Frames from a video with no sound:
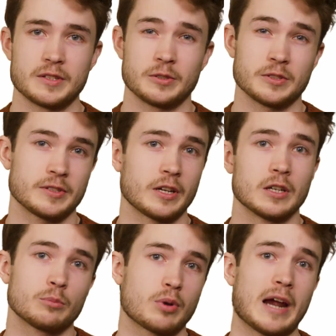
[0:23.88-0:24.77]
whether it's
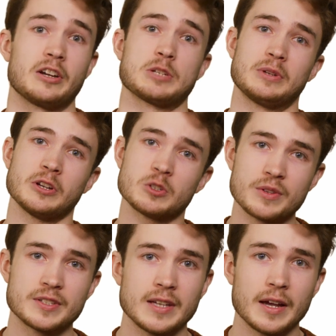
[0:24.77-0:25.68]
their prior experience
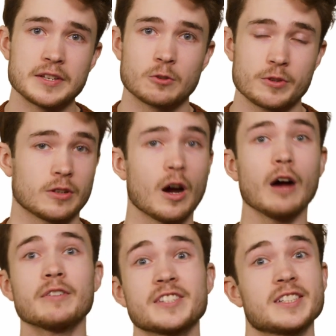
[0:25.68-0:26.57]
with CS or their
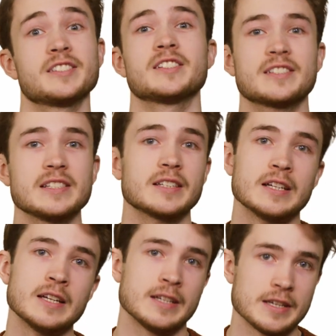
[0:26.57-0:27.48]
confidence they can succeed
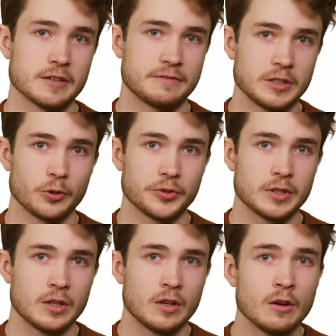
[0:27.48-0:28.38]
in the field.
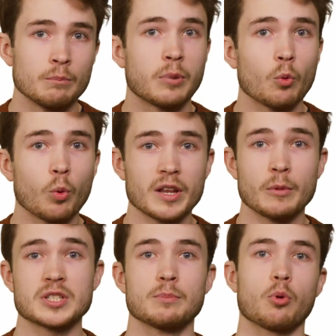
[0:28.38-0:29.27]
But one of the
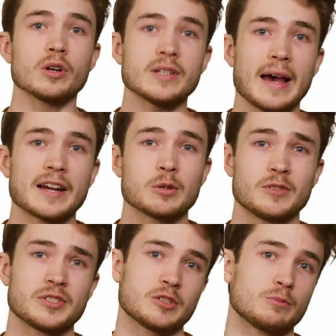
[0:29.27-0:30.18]
most important axes we've
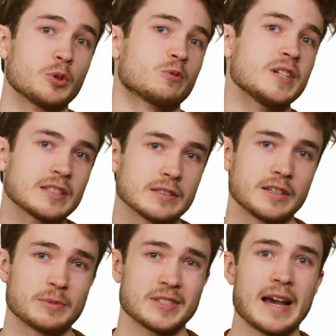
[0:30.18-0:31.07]
considered most recently
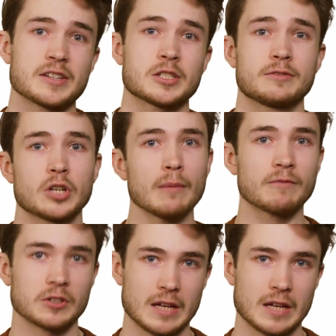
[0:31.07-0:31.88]
has been this axis of comfort